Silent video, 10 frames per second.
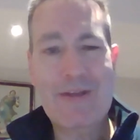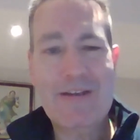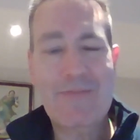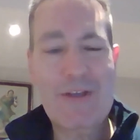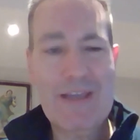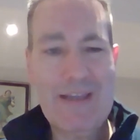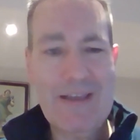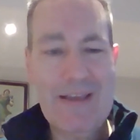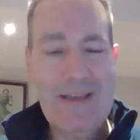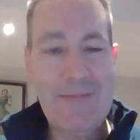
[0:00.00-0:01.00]

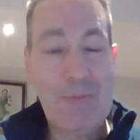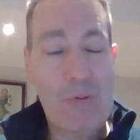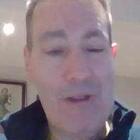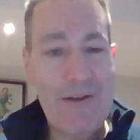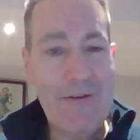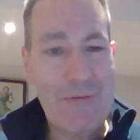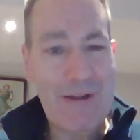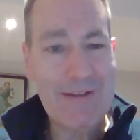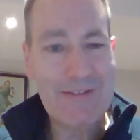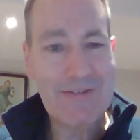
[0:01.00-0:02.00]
We employ
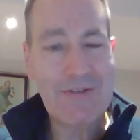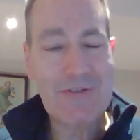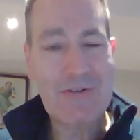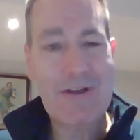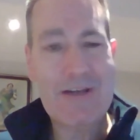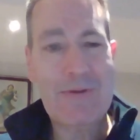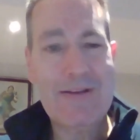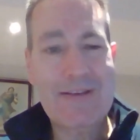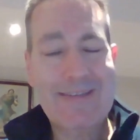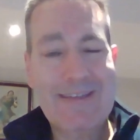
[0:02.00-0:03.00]
underwriters to try to
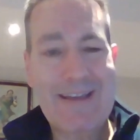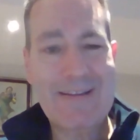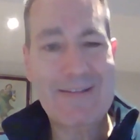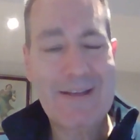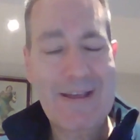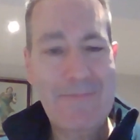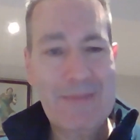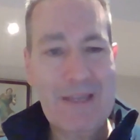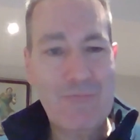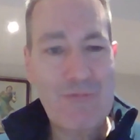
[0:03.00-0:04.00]
understand
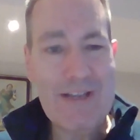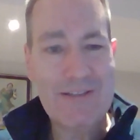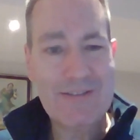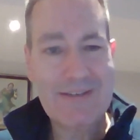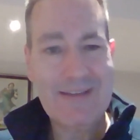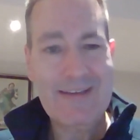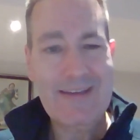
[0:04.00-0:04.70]
risk.